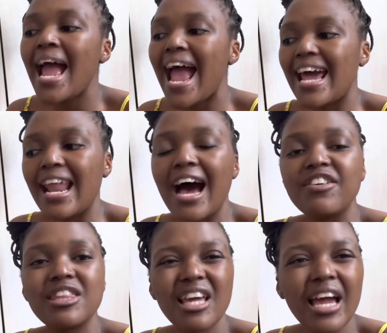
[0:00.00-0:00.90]
And I
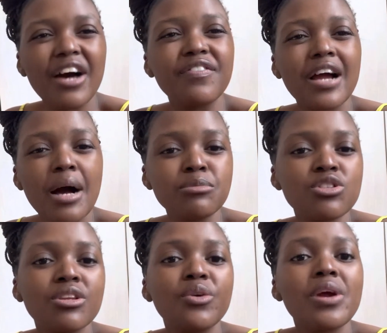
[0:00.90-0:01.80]
think I've come to
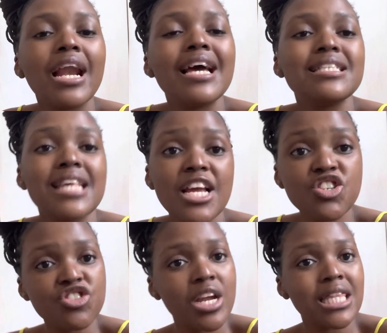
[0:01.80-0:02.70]
the
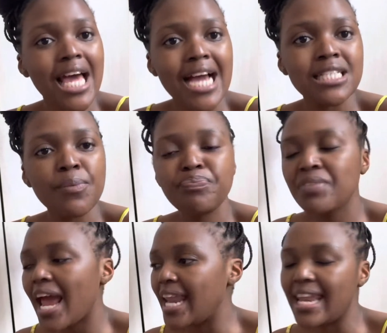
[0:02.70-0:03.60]
realization that
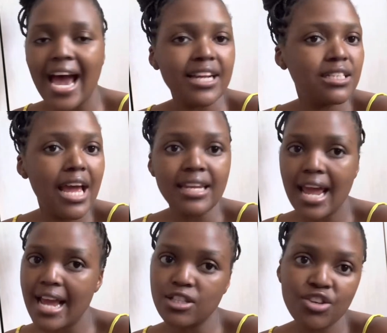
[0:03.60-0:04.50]
a nine and
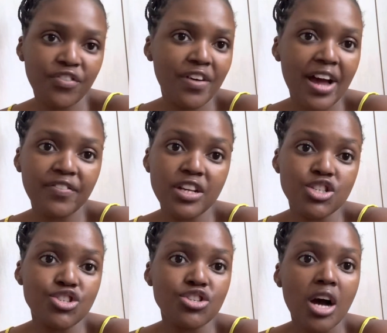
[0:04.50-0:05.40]
eight to five is
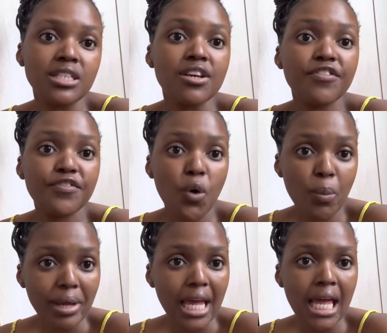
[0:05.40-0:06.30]
not for
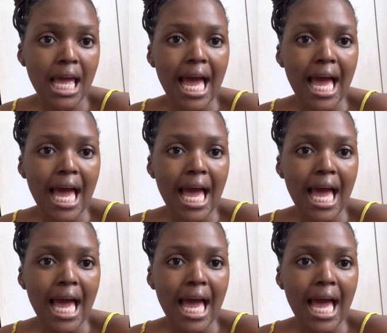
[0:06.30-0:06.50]
me.